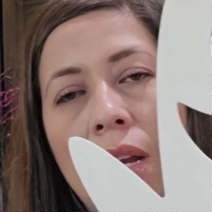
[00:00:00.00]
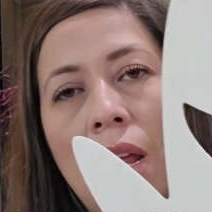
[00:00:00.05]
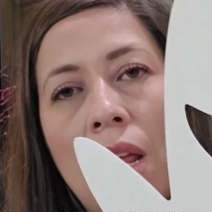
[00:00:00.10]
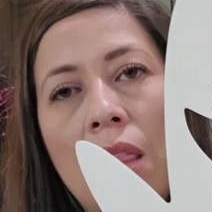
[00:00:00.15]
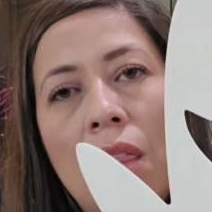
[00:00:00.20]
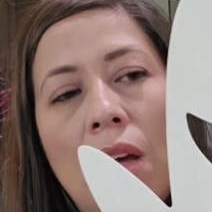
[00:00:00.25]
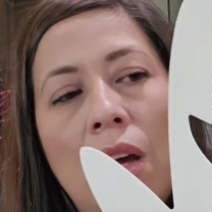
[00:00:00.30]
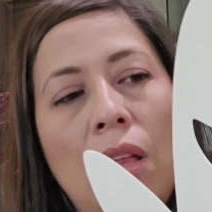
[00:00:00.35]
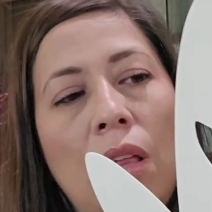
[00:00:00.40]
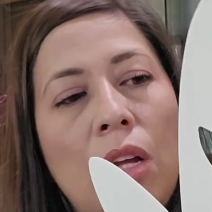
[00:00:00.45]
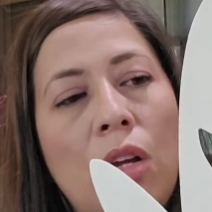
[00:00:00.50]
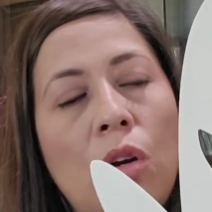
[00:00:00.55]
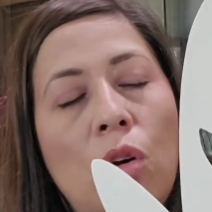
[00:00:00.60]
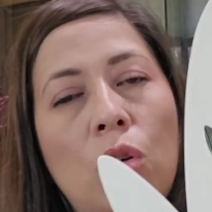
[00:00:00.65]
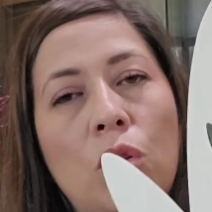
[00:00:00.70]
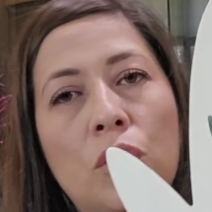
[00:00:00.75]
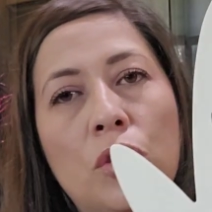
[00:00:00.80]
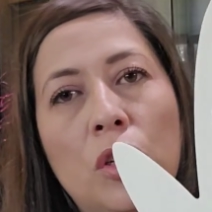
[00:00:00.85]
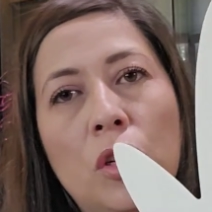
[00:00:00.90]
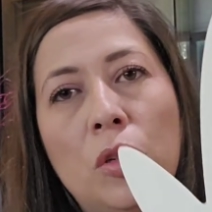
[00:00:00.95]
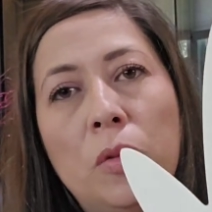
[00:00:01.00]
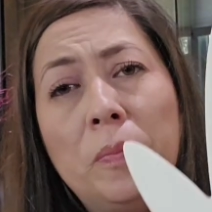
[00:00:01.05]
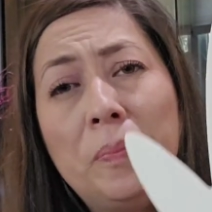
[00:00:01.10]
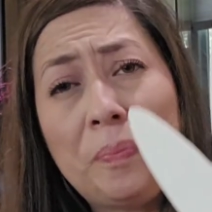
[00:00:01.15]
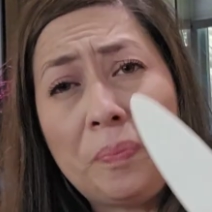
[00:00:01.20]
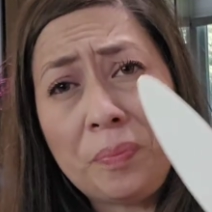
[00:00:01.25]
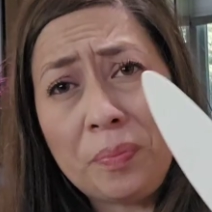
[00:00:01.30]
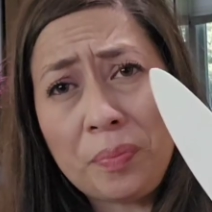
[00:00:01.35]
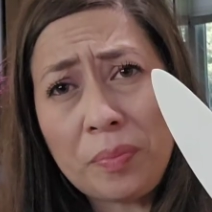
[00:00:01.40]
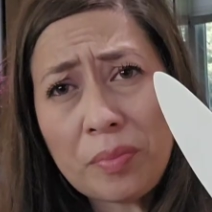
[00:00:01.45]
And I thought like
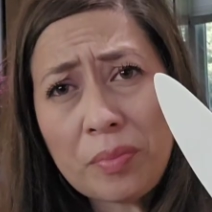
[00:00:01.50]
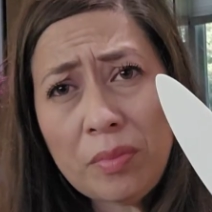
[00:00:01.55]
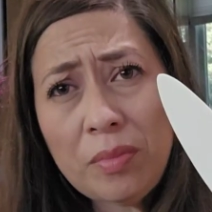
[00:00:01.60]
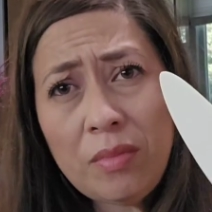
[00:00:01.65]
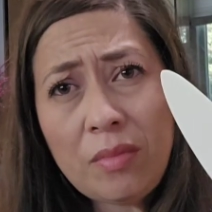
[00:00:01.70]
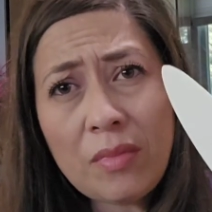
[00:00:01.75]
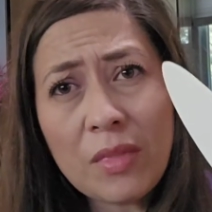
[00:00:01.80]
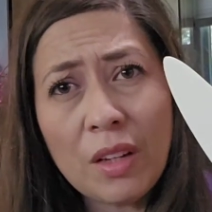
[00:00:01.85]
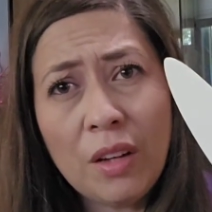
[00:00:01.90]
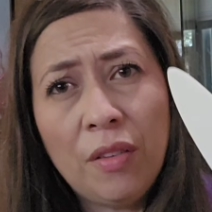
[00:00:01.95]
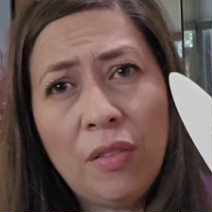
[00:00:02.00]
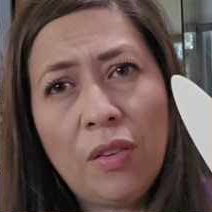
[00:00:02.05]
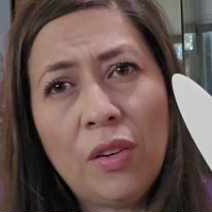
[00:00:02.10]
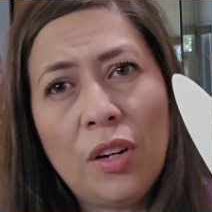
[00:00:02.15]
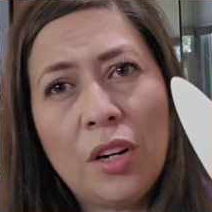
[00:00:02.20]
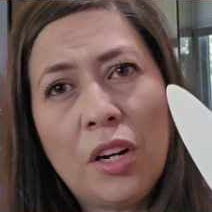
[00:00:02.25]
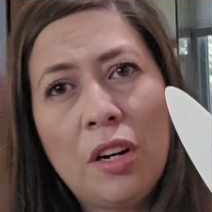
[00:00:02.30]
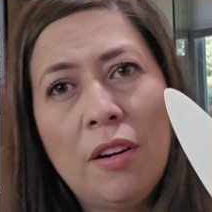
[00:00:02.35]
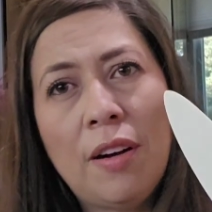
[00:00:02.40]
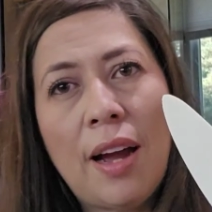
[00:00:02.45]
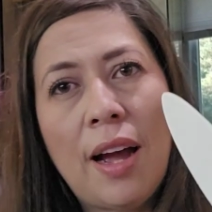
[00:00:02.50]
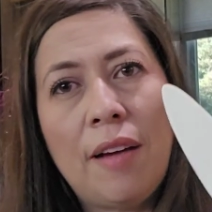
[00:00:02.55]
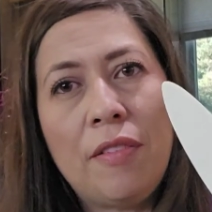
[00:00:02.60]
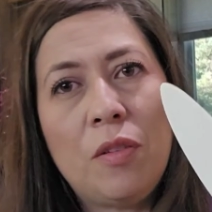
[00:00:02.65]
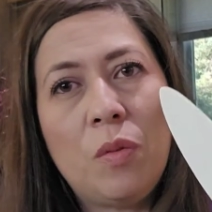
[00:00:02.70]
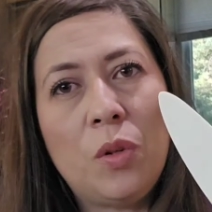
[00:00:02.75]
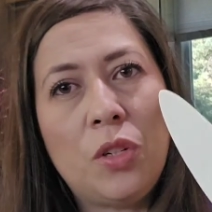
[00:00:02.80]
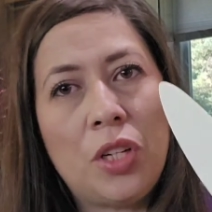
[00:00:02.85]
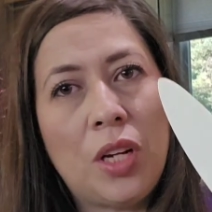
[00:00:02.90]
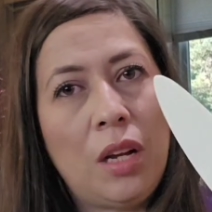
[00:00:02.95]
also for a
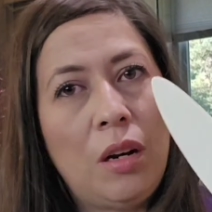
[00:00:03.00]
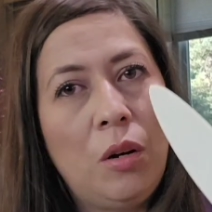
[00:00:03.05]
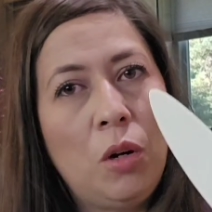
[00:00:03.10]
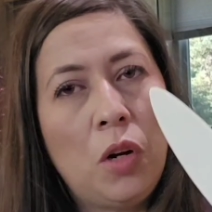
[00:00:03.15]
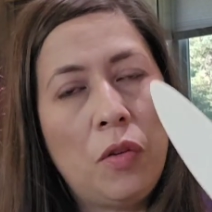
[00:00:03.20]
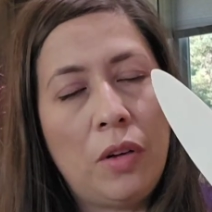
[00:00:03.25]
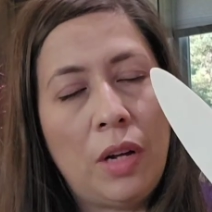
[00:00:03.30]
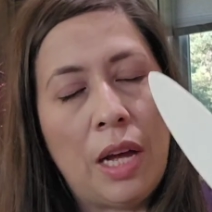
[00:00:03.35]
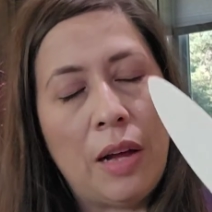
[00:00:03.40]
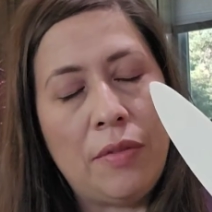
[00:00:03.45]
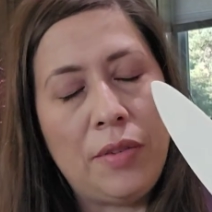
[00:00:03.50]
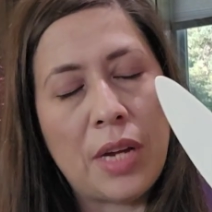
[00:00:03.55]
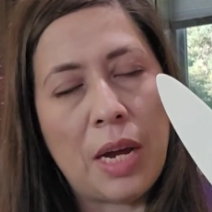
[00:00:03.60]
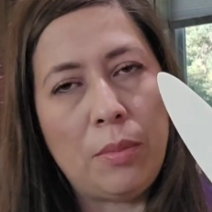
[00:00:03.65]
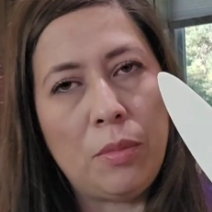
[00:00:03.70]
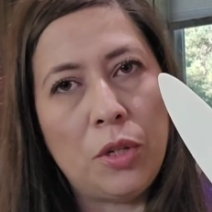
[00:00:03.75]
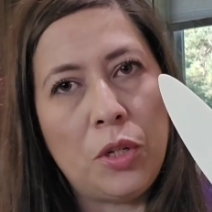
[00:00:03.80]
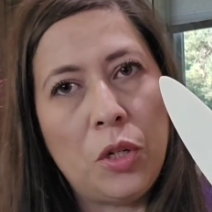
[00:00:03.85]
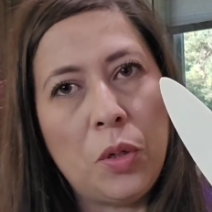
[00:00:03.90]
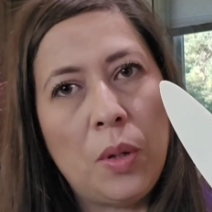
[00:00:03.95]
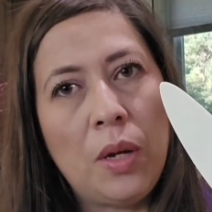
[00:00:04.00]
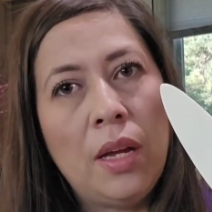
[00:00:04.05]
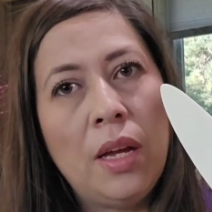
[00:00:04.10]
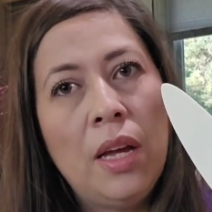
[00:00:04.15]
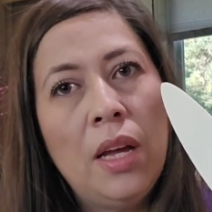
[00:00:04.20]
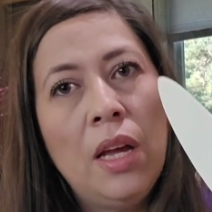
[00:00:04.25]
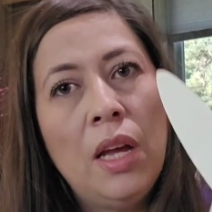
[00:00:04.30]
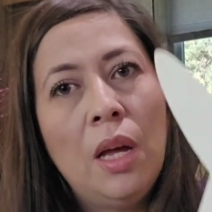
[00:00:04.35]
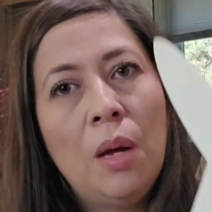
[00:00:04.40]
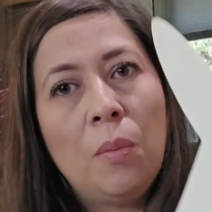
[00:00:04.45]
craft, which I don't know if I'll have time to do
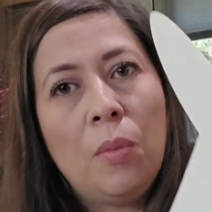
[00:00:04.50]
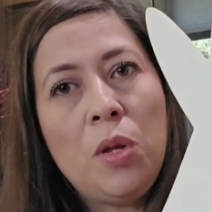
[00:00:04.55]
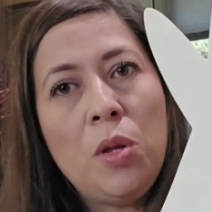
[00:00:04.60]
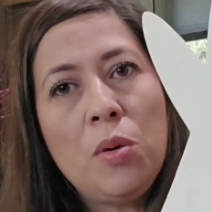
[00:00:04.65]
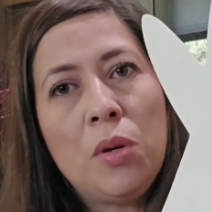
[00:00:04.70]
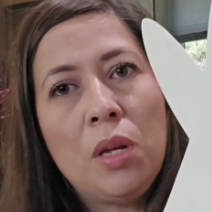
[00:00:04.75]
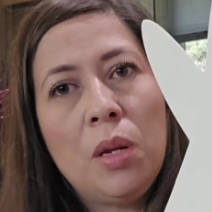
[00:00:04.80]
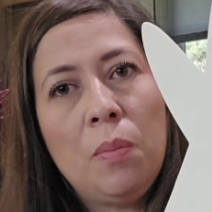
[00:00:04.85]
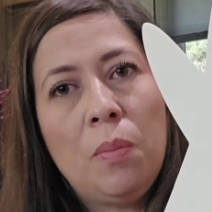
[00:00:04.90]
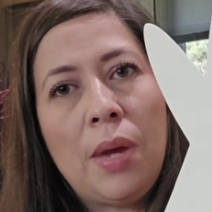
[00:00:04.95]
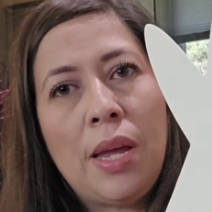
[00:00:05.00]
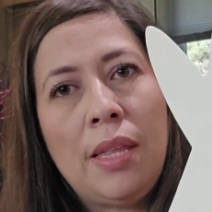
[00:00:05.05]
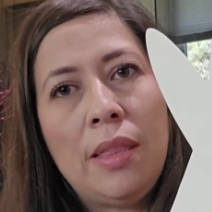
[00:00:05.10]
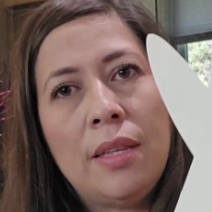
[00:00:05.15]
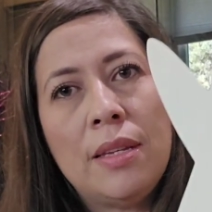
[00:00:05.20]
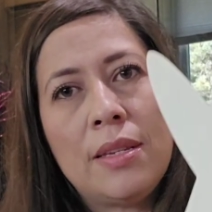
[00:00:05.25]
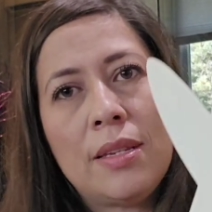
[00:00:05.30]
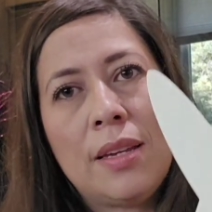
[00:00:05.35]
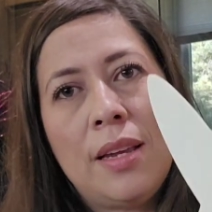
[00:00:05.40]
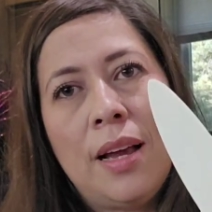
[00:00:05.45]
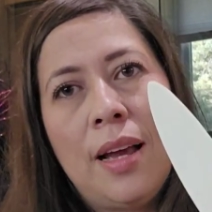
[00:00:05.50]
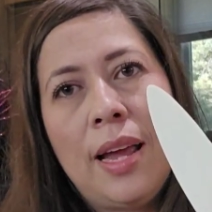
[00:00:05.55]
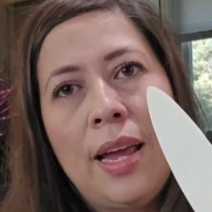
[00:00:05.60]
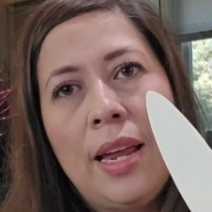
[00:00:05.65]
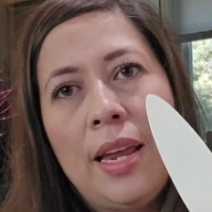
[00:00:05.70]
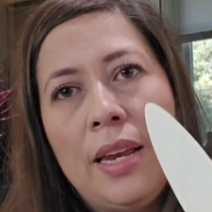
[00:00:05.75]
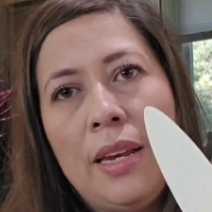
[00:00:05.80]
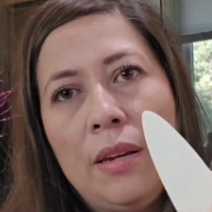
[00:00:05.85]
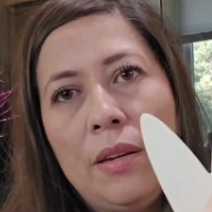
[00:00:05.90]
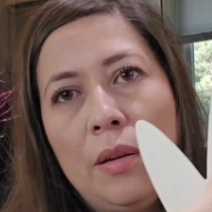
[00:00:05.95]
it, but you can paint this
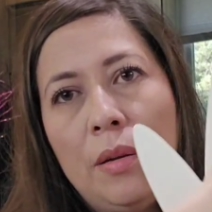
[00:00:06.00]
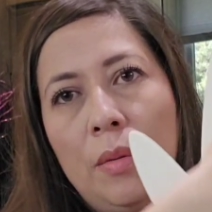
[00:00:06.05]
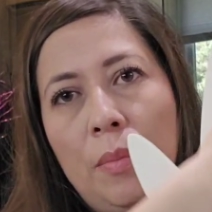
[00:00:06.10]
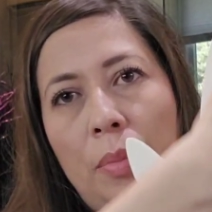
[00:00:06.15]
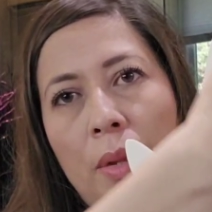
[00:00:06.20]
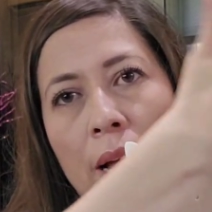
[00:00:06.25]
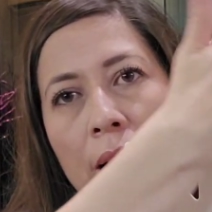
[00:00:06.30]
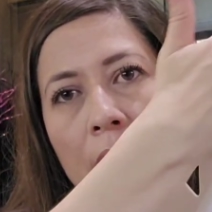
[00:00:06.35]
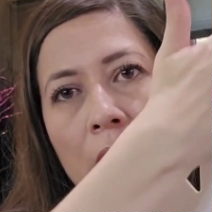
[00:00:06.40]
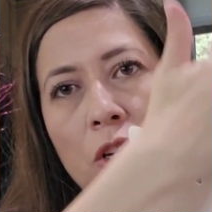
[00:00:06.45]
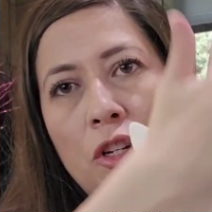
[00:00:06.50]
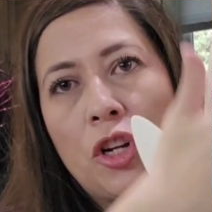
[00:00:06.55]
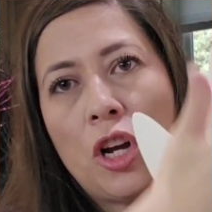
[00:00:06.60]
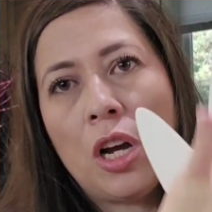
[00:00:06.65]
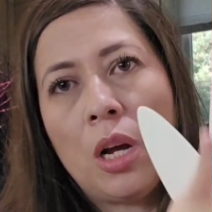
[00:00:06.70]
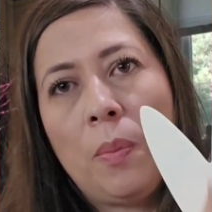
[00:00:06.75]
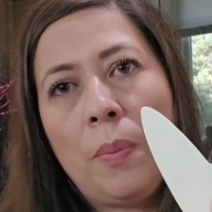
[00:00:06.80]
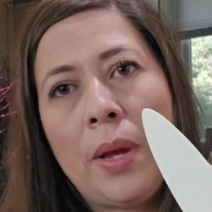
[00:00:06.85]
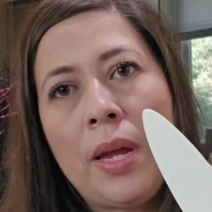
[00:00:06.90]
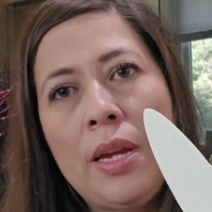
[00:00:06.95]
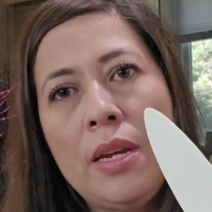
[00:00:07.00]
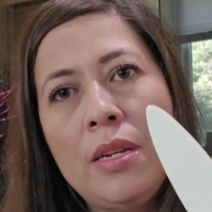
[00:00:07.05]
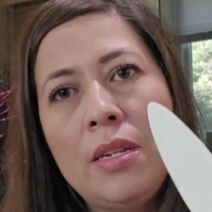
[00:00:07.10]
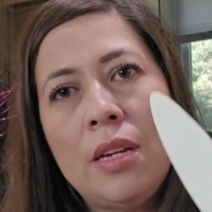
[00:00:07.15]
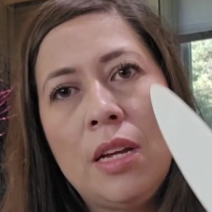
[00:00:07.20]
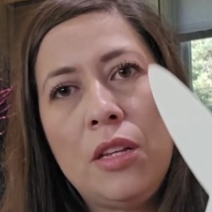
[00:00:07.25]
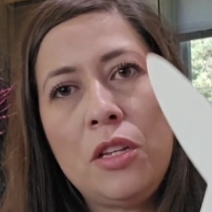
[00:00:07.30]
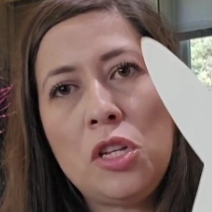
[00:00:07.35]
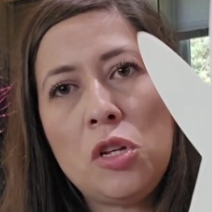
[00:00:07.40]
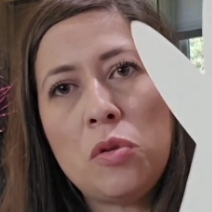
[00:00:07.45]
guy in black chalk
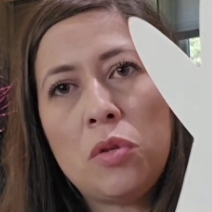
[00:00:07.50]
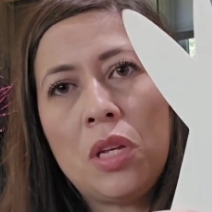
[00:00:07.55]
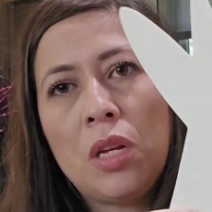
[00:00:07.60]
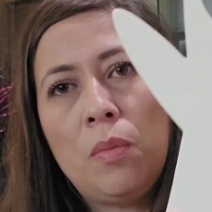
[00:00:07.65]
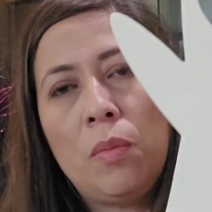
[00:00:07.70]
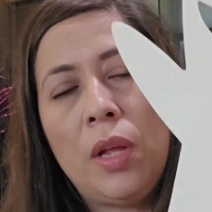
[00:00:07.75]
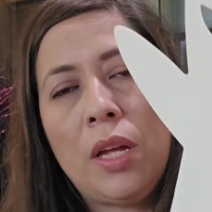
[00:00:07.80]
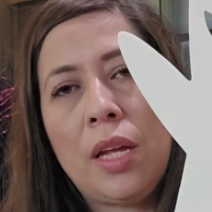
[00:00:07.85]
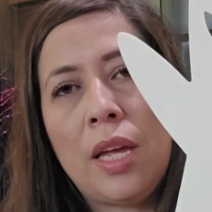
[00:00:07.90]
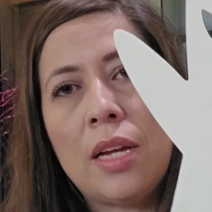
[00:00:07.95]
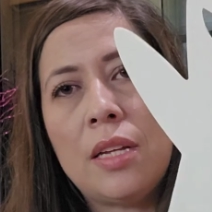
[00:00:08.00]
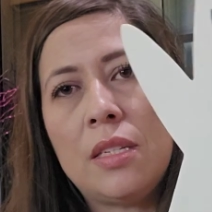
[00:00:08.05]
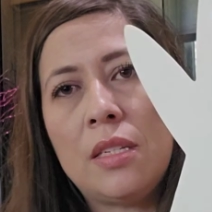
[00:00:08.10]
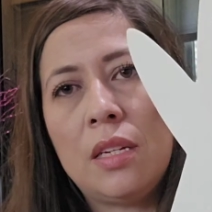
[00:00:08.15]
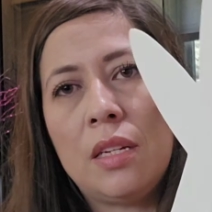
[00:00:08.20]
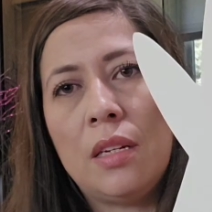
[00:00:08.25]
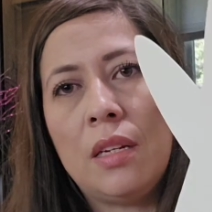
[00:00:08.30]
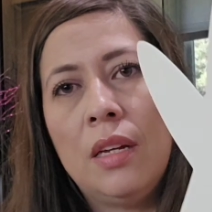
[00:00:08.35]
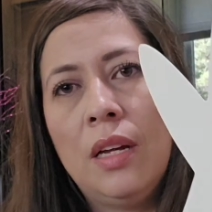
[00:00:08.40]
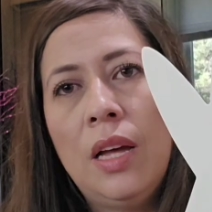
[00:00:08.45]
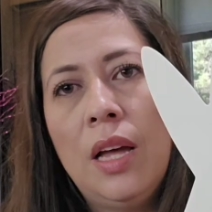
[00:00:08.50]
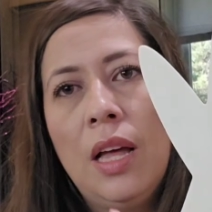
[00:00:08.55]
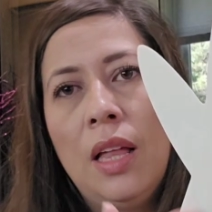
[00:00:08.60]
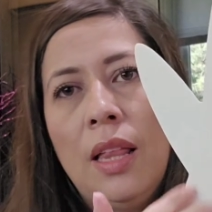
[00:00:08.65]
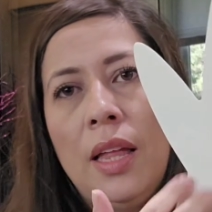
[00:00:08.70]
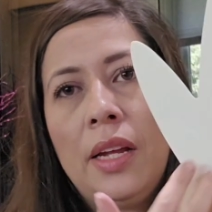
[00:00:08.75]
paint and use him like as a